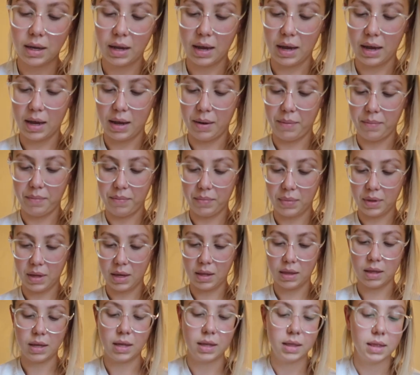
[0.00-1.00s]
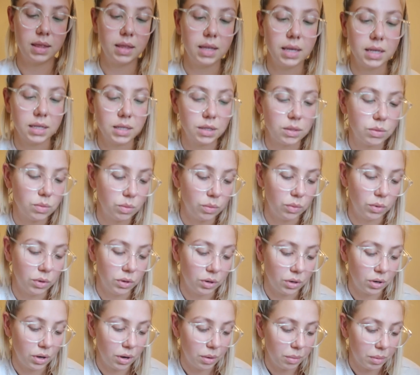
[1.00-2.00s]
And then this
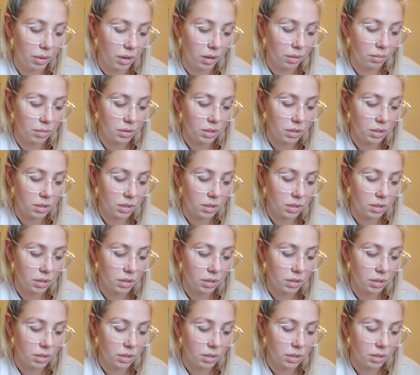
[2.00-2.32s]
one, oh my God,